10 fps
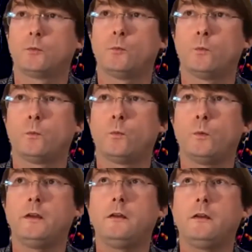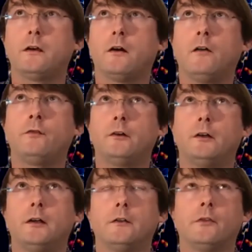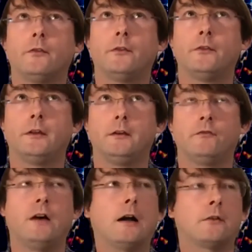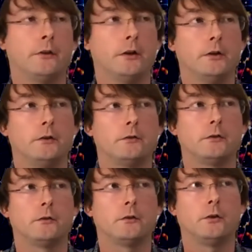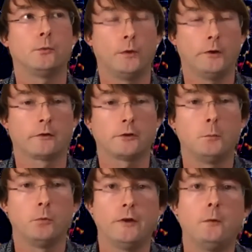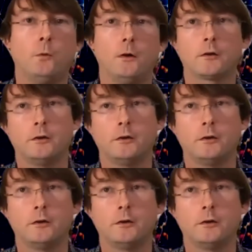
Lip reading: we offer the fact that we are a global network.